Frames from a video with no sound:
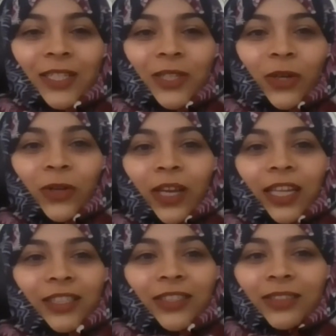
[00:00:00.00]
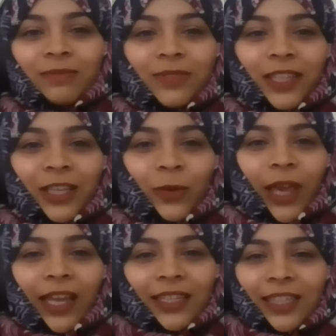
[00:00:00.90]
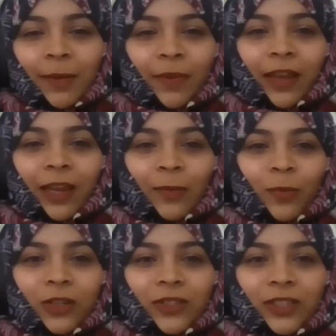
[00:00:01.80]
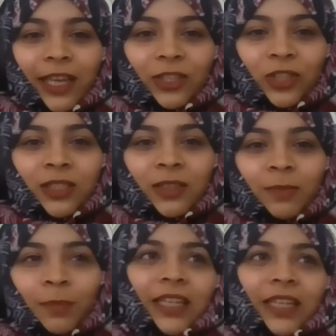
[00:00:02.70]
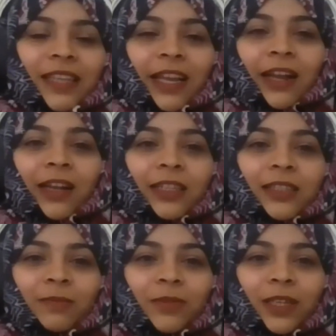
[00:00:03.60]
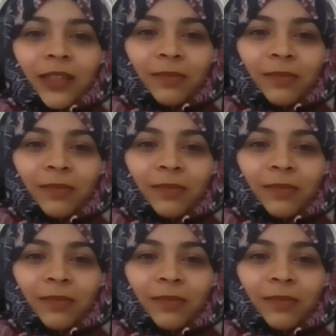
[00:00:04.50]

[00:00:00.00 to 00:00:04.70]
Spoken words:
So it's you can't escape it anymore. So like just being scared and